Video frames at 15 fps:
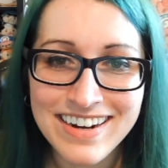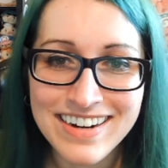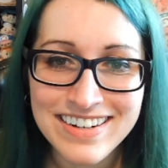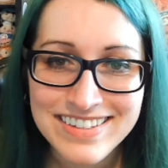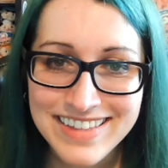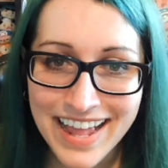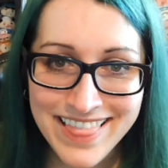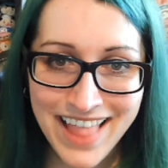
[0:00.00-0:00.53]

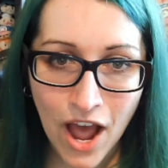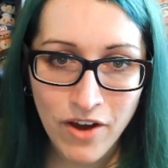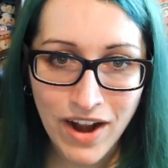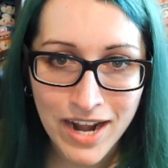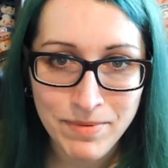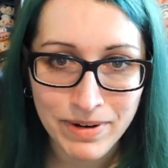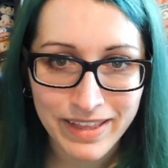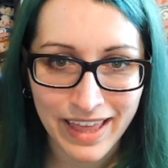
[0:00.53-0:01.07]
Stand down,
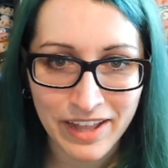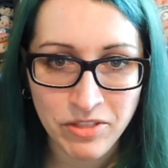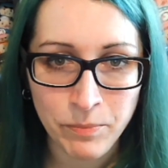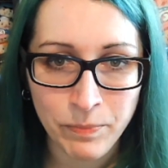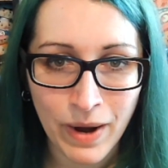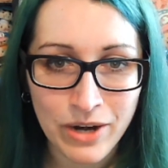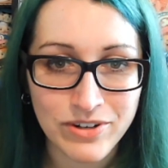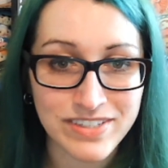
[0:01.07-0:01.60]
Animal Kingdom
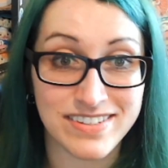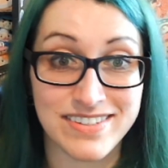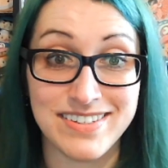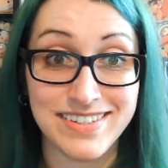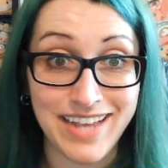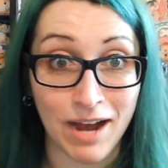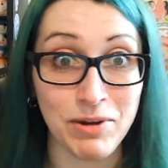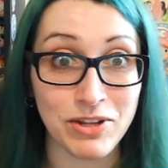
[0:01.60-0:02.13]
pirates. This
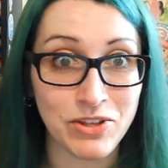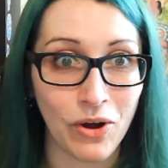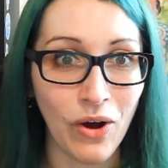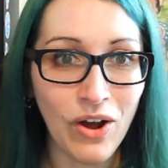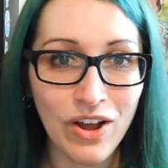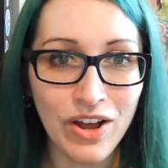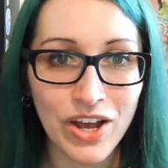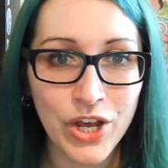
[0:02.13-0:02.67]
is Yamato.
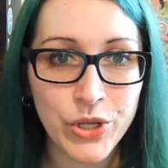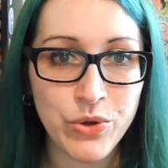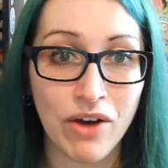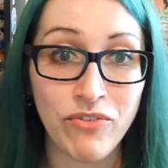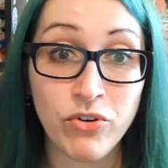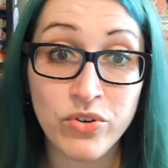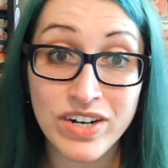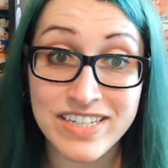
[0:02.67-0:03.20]
You
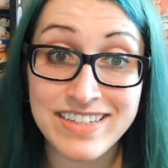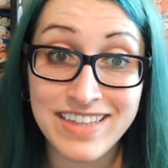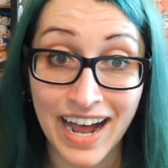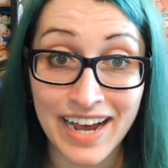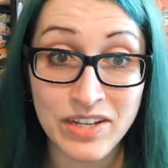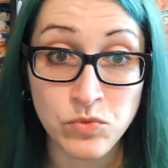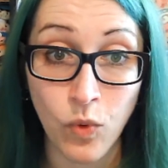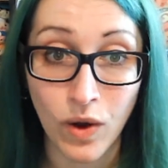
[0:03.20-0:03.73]
have already
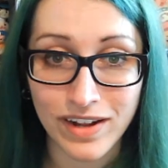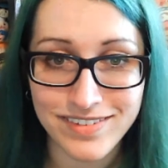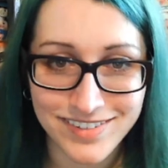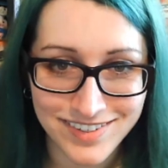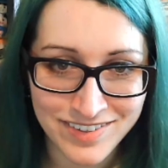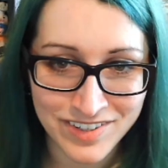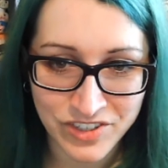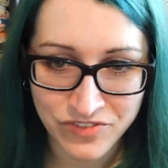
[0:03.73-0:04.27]
died once
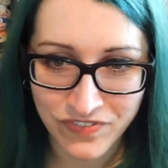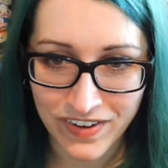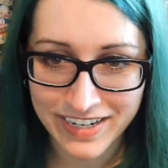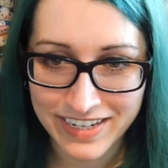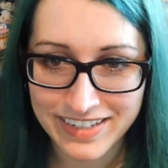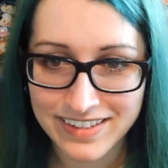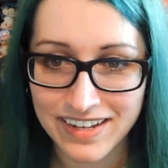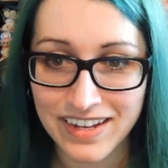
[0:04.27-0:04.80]
in this
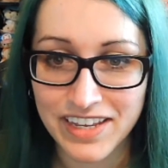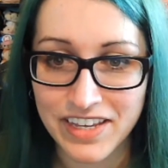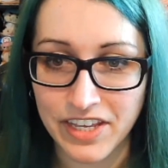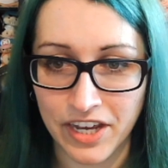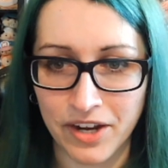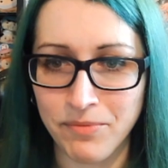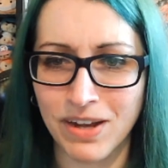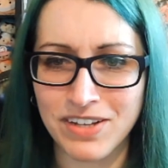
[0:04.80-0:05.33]
fight.
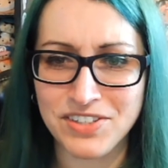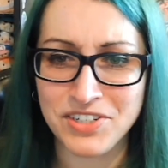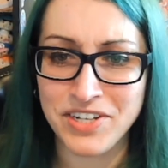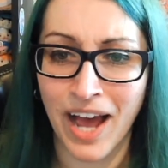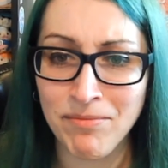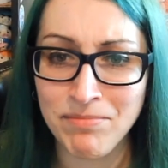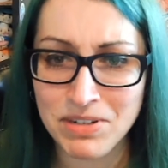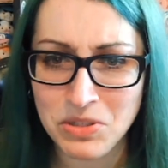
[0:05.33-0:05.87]
Young Master
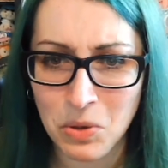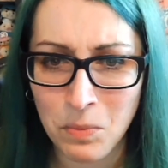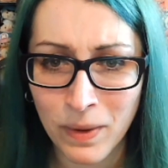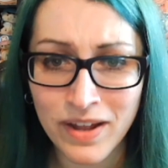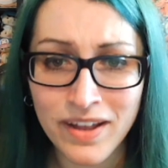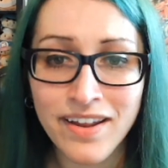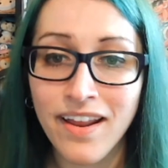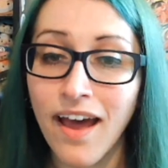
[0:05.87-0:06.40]
Yamato,
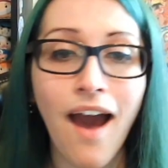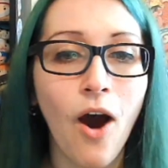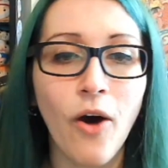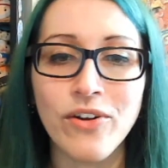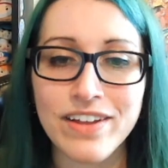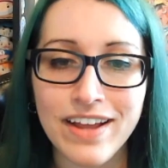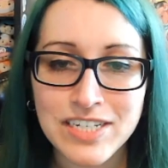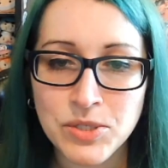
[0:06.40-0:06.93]
but
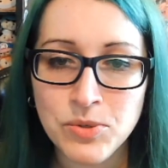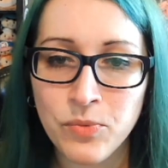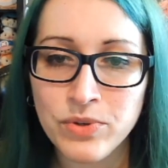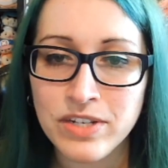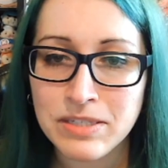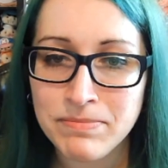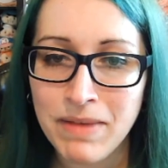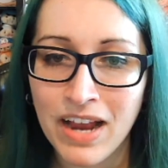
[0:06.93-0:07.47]
Onigashima would
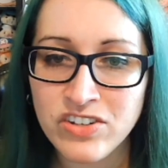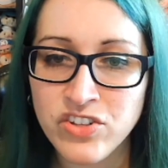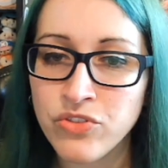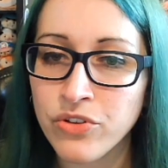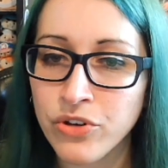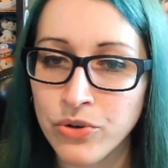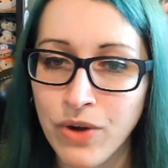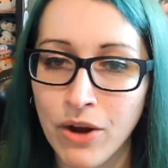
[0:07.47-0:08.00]
have smashed into
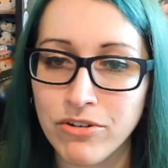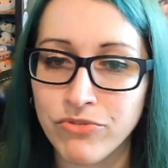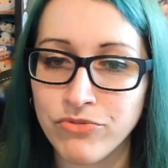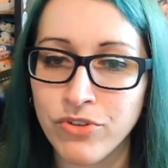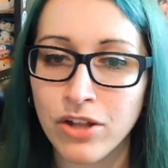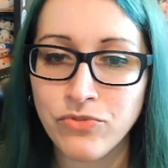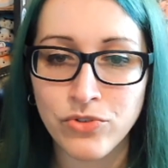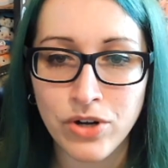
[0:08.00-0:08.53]
the ground if
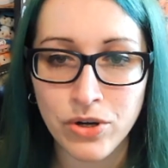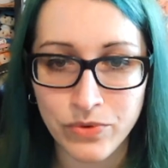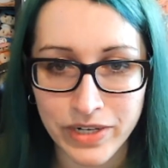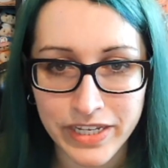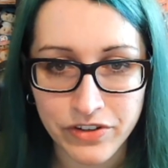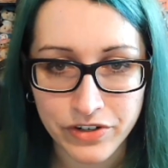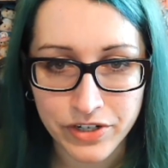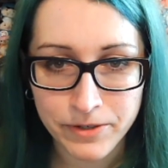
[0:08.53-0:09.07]
not for our
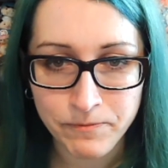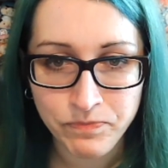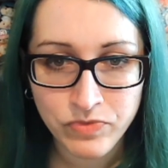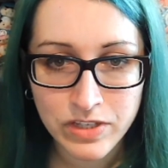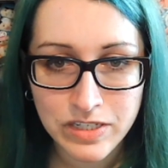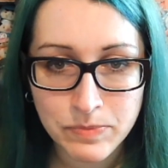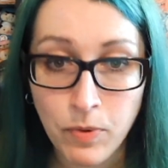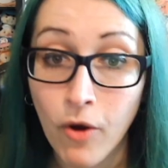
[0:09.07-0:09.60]
leader.
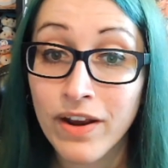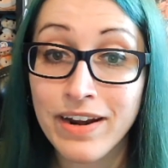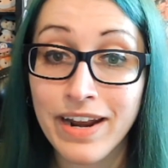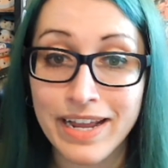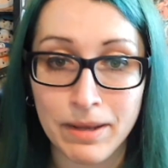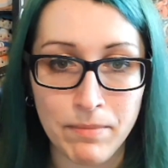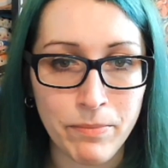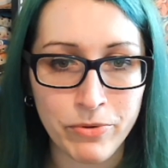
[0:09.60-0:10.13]
Spoken
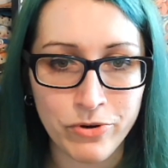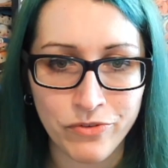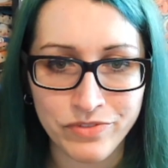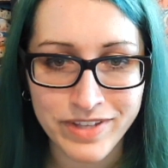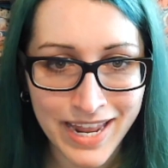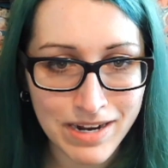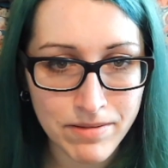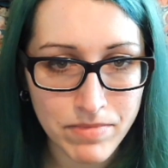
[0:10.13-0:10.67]
like a member of
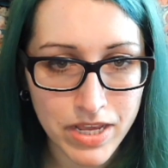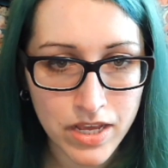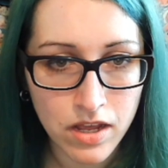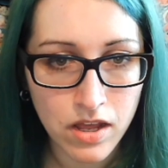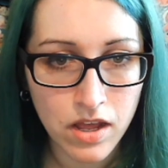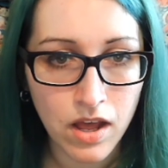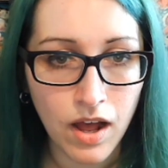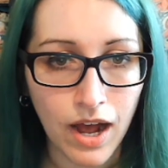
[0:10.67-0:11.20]
enemy.
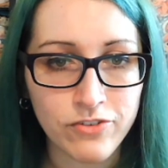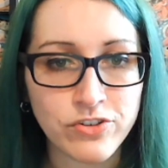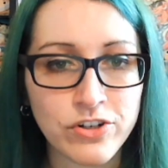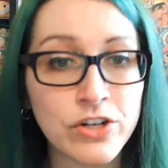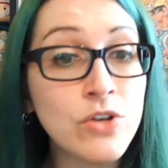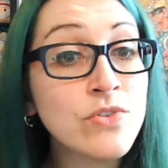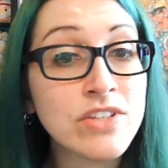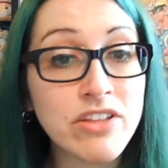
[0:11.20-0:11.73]
After
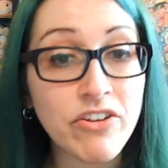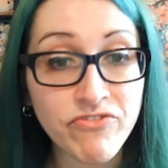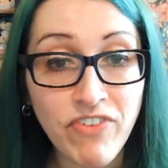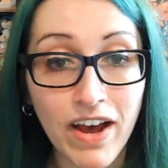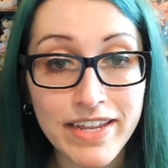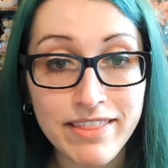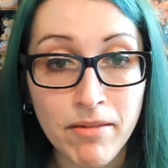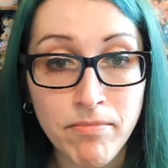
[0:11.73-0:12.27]
losing the
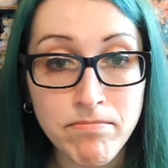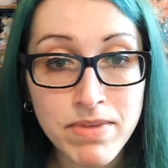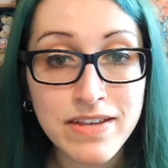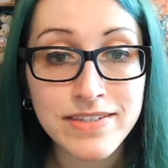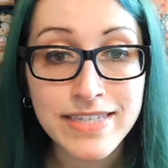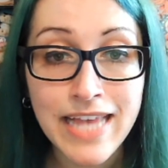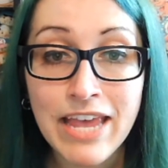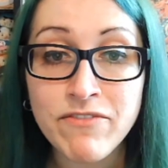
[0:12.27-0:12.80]
fight and being
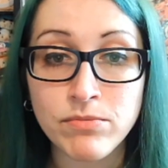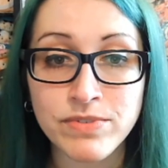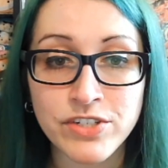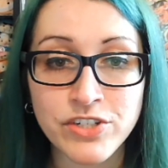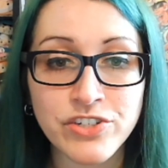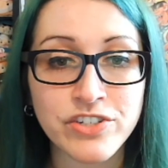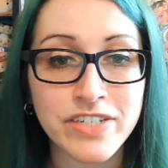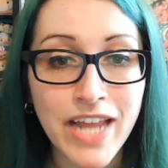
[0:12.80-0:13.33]
saved from
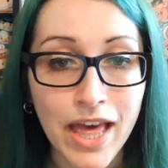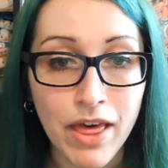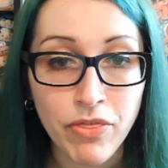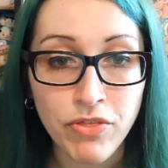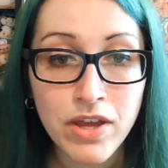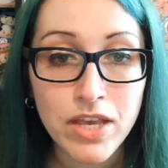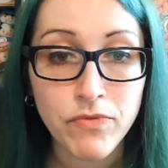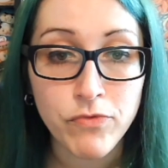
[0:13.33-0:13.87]
certain death,
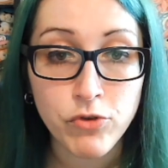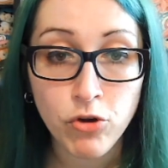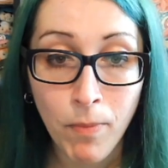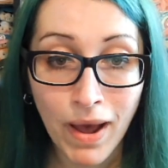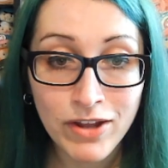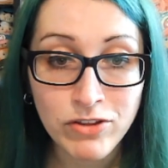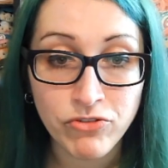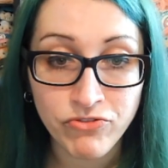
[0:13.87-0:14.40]
if you go
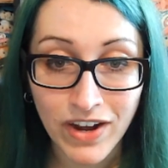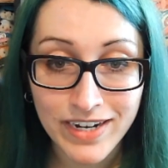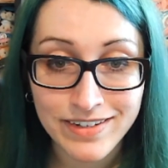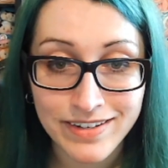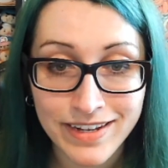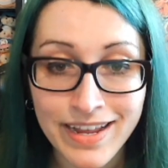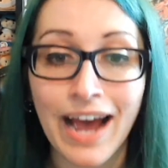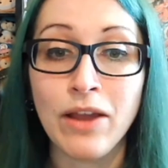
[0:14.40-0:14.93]
back to
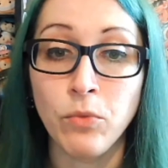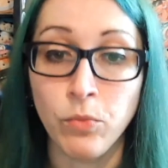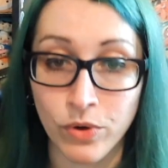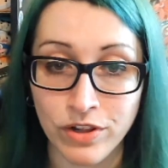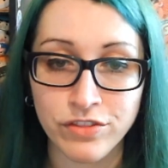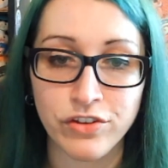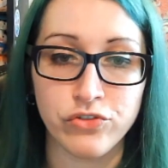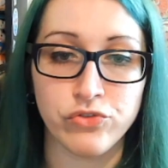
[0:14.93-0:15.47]
fighting, I
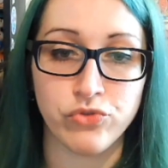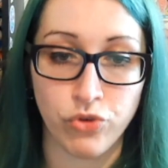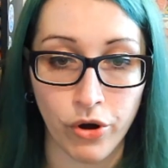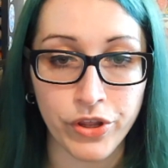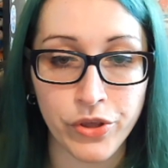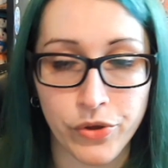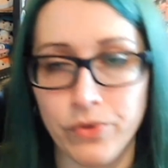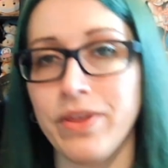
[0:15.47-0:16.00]
will destroy
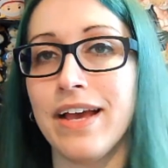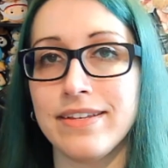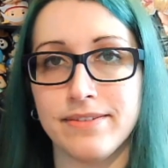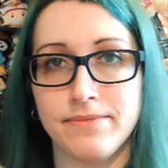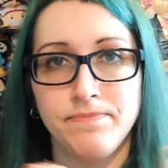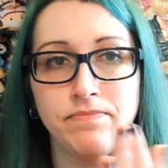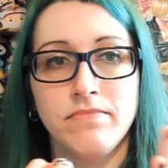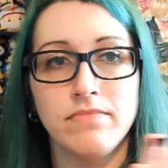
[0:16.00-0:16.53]
you. Yes.
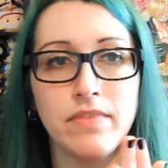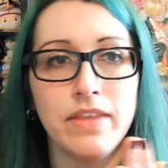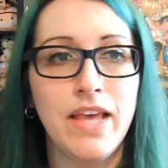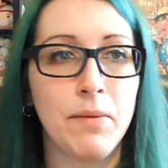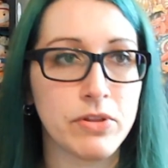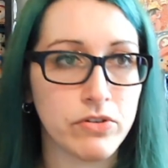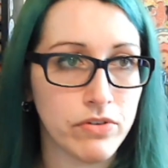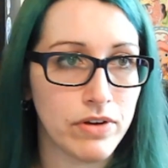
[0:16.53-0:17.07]

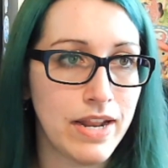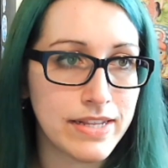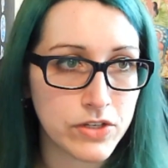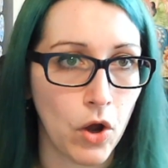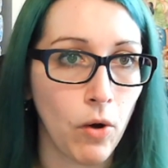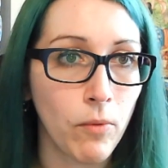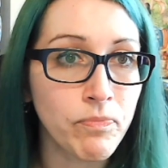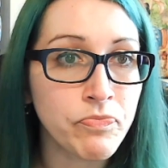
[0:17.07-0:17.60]
Yamato, let's
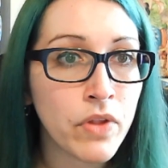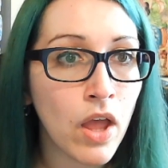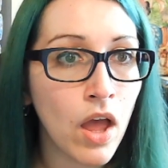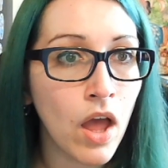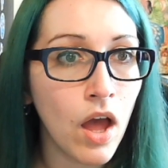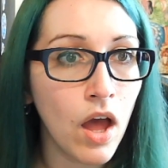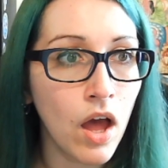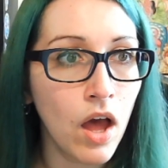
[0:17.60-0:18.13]
go.
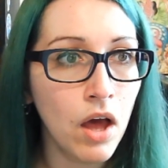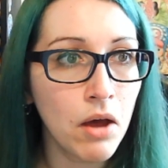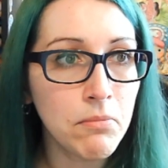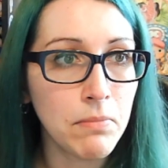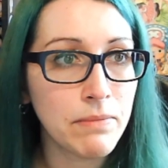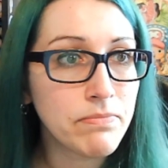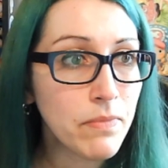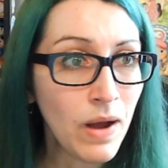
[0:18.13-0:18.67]

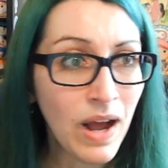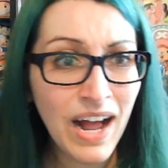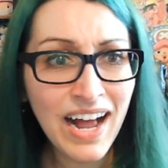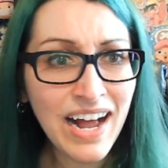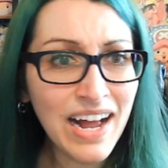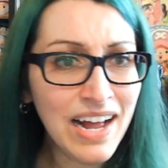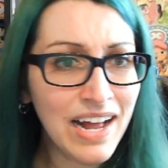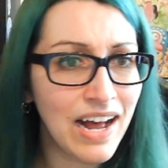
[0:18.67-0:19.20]
Man,
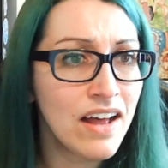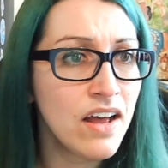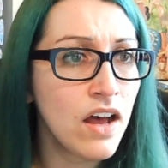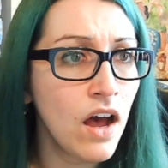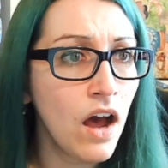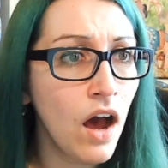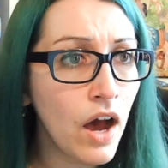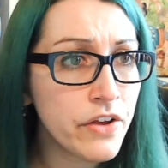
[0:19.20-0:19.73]

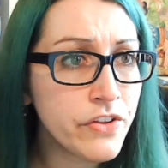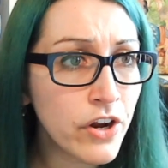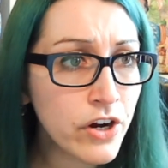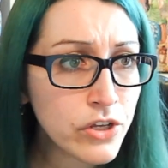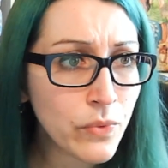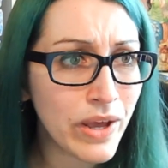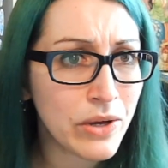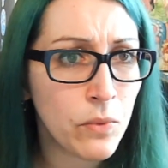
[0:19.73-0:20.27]
an
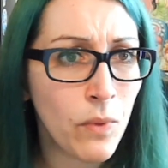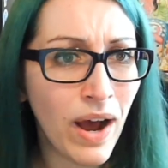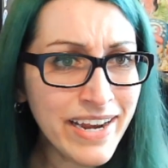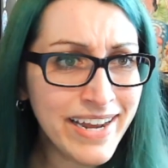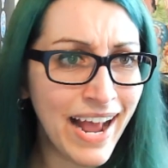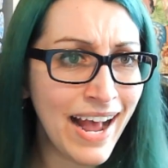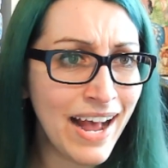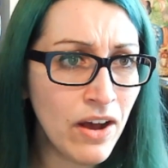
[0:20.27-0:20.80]
earthquake,
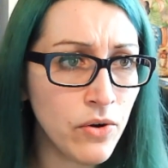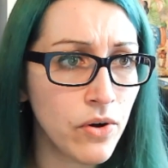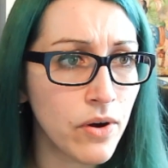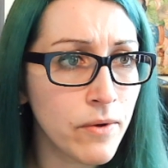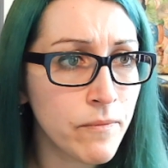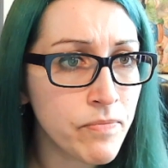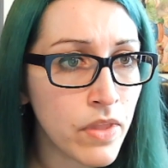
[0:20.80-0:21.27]
why now?